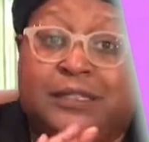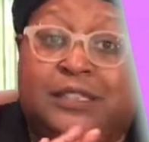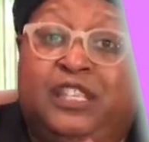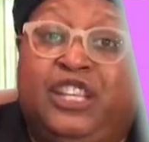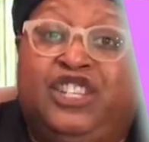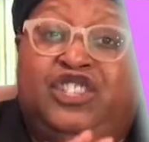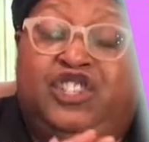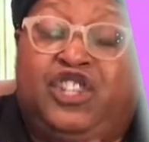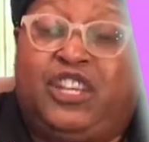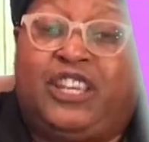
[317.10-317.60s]

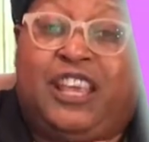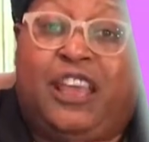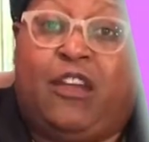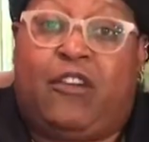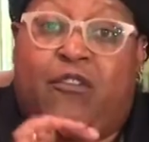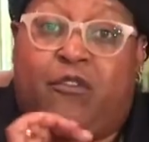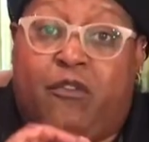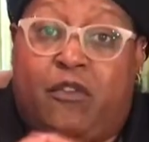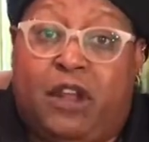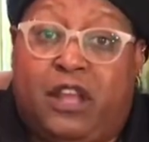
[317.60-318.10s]
This should
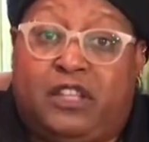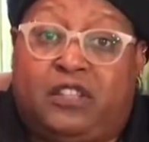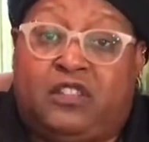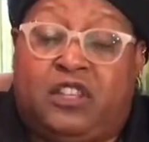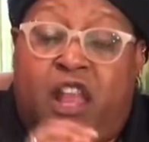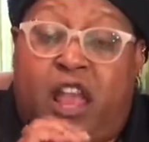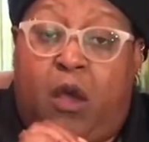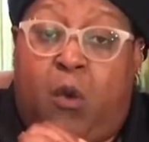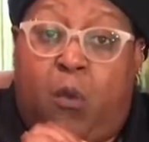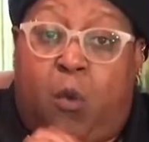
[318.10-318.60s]
get
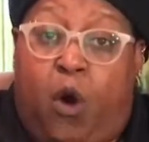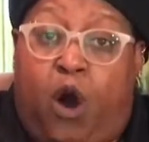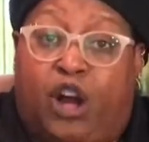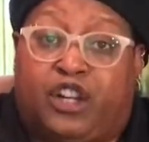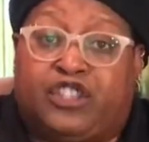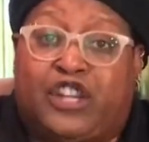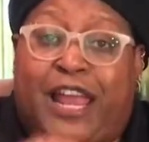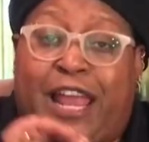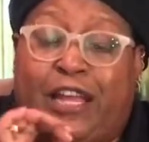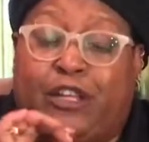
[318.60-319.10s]
rinsed and
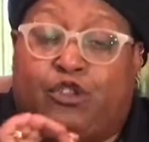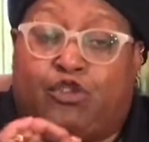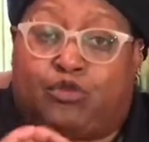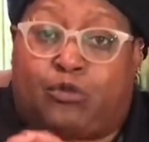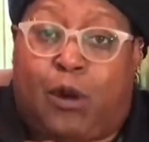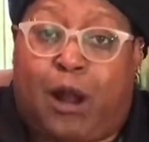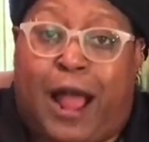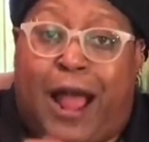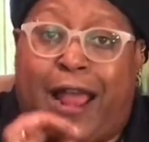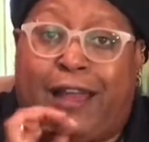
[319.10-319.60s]
washed and
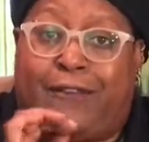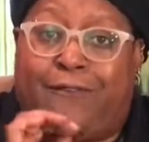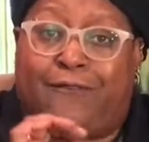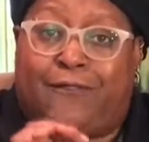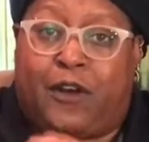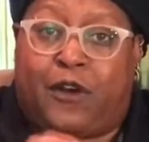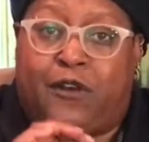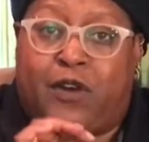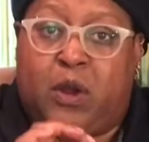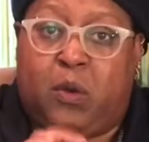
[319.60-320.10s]
dried
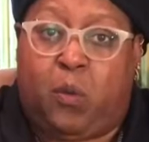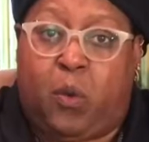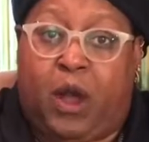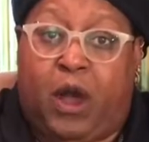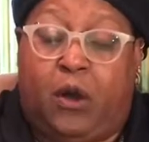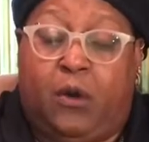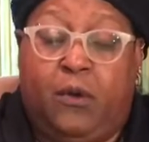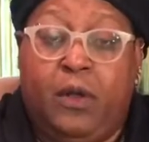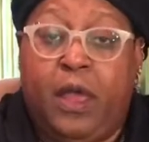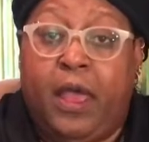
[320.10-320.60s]
very
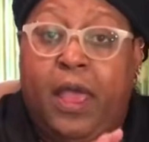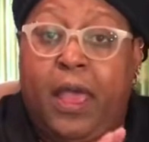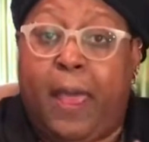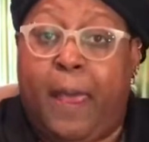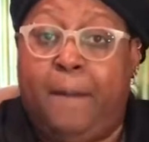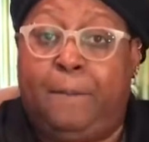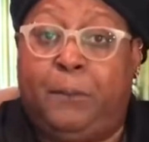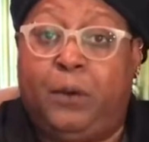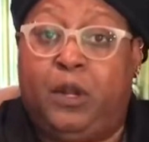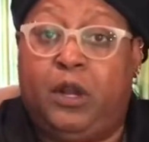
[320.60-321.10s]
well
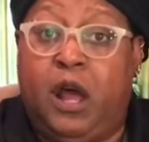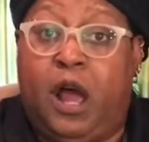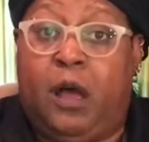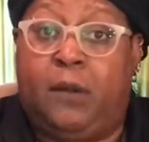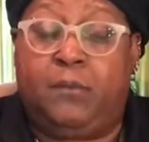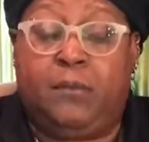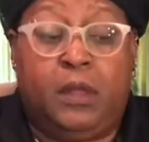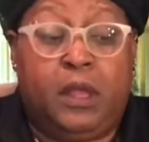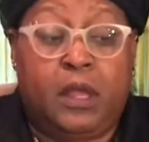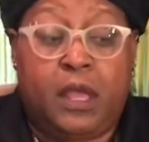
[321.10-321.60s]
and put
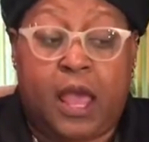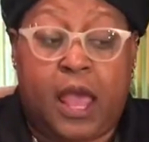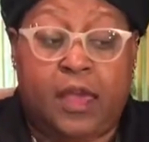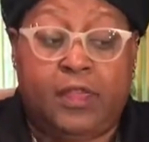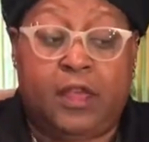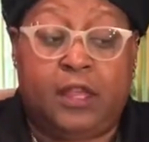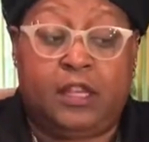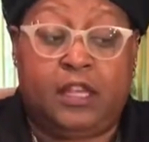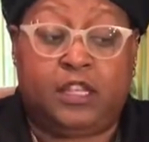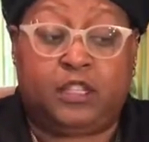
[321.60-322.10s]
up.
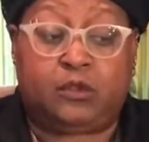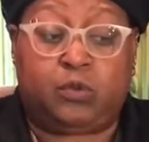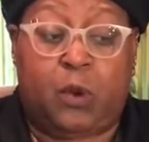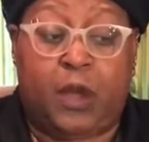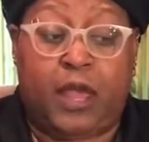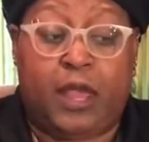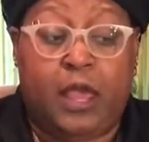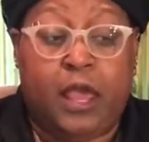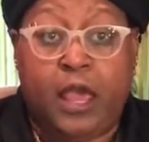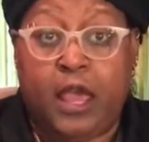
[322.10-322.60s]
And then this
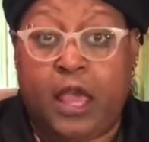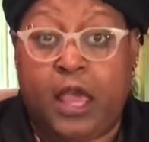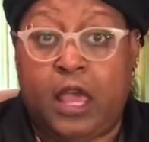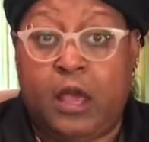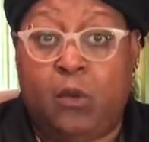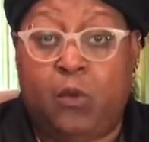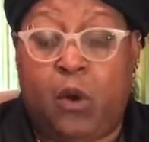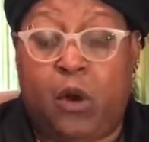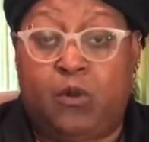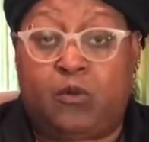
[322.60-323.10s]
way,
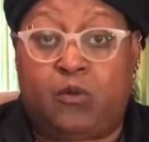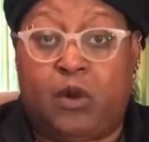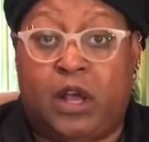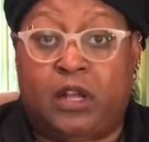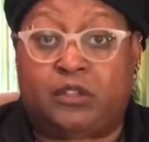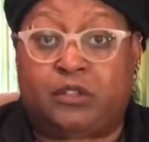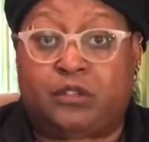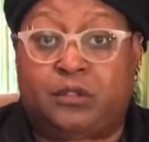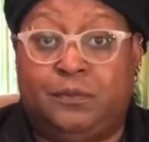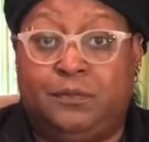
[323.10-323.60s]
it won't
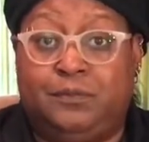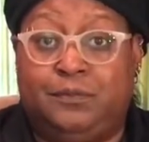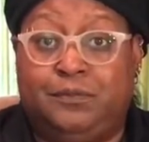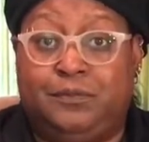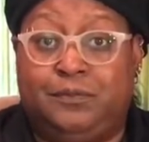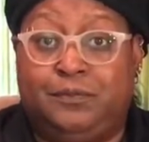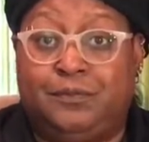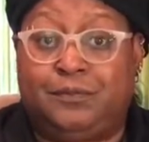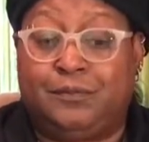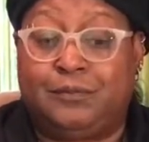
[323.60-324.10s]
rust.
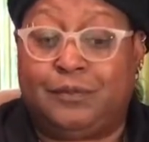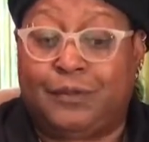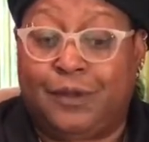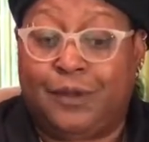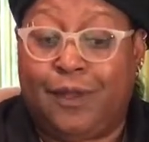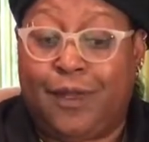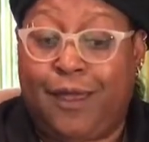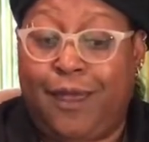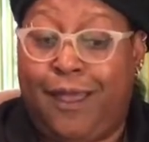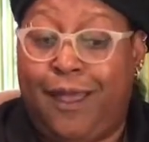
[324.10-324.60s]

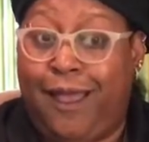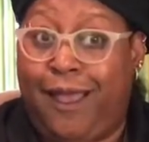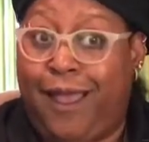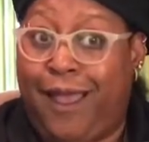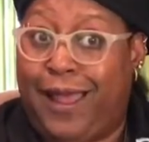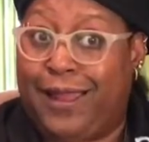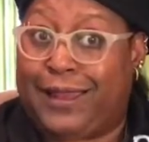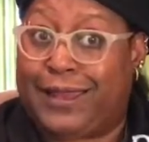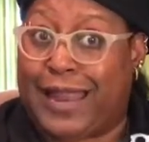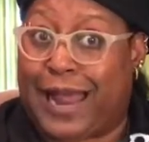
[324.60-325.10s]

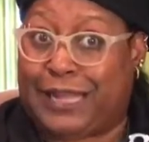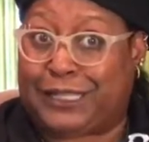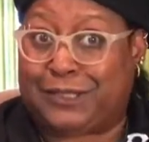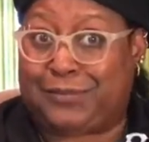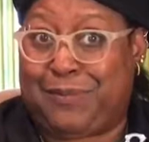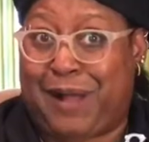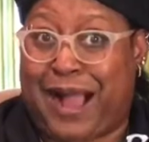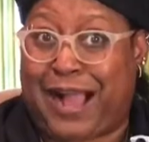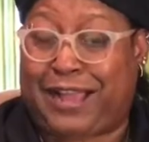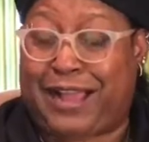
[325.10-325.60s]
That's
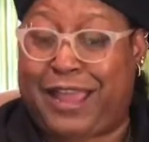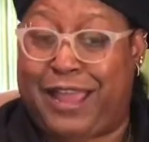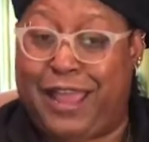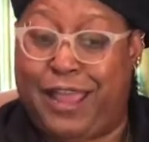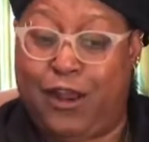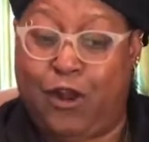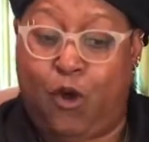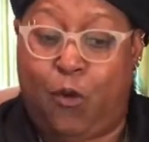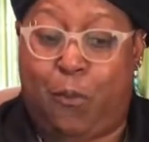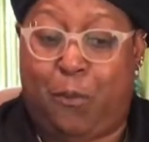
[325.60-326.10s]
my
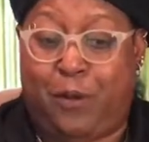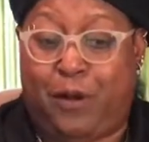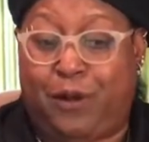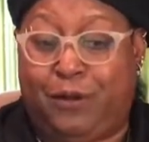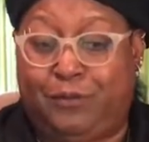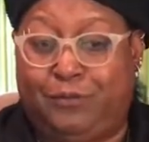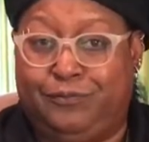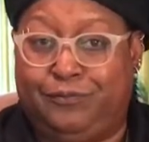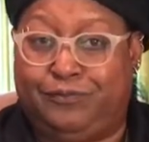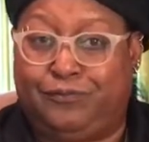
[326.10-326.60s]
can
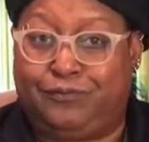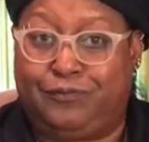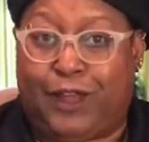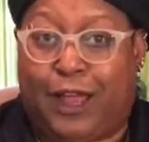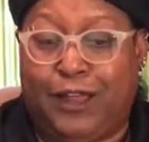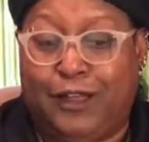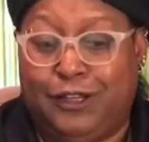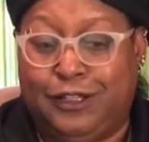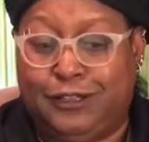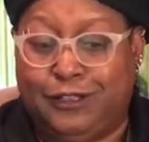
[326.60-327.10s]
opener.
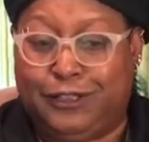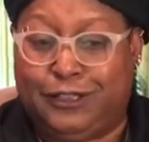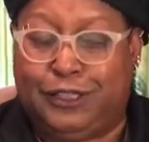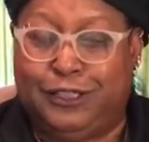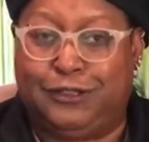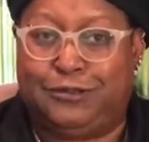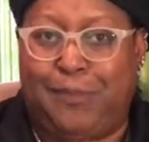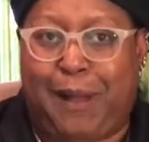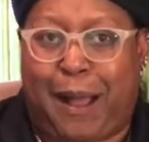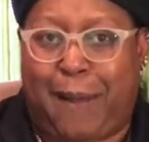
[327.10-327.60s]

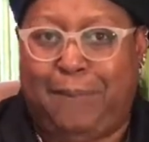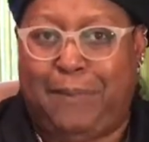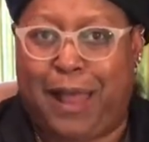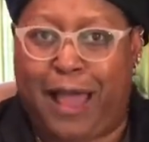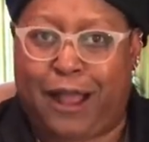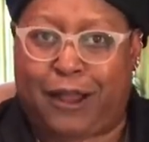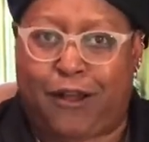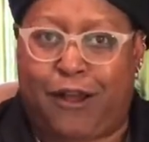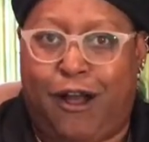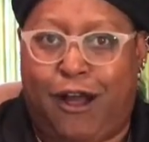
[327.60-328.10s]
These are my
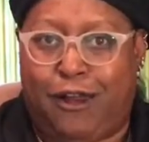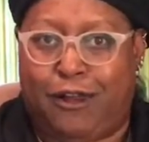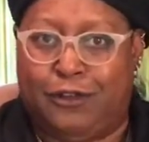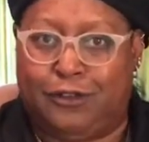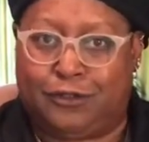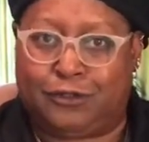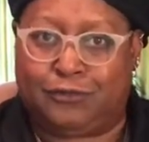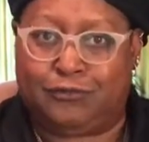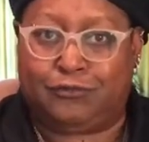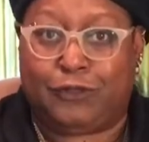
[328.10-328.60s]
black
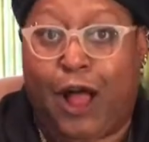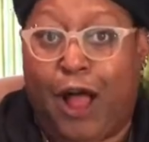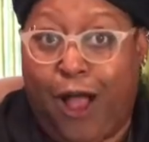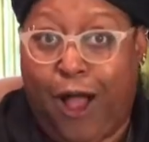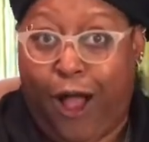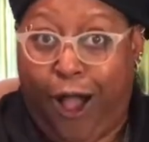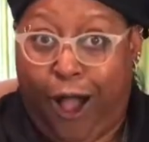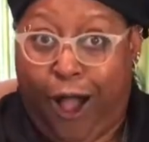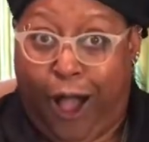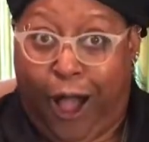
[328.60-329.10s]
olives.
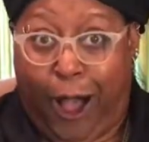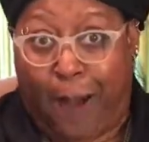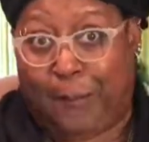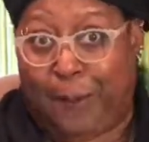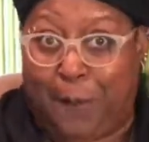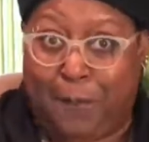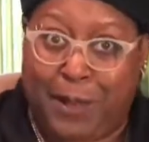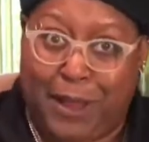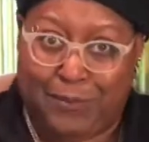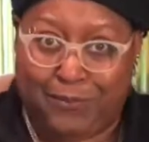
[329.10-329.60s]
I'm
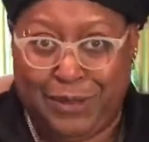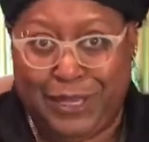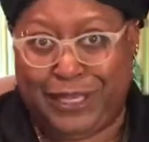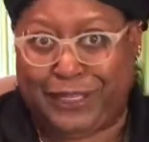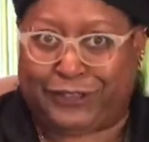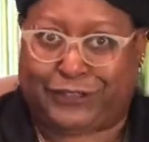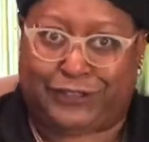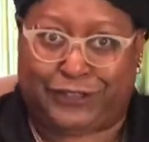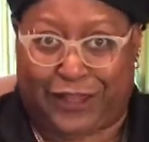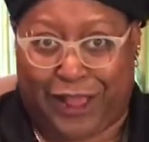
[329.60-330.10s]
going to make me
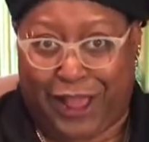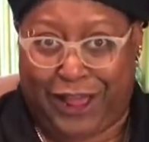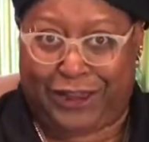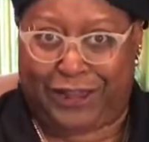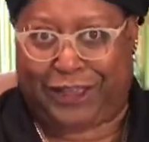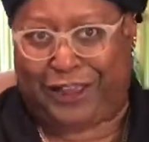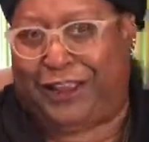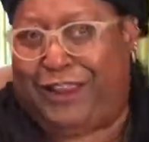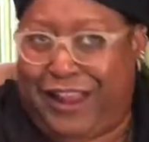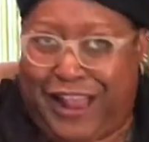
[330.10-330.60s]
a
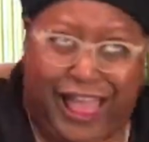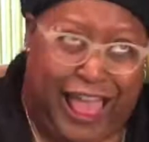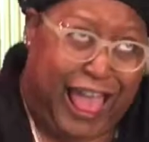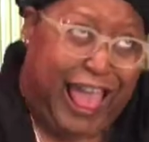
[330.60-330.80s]
salad.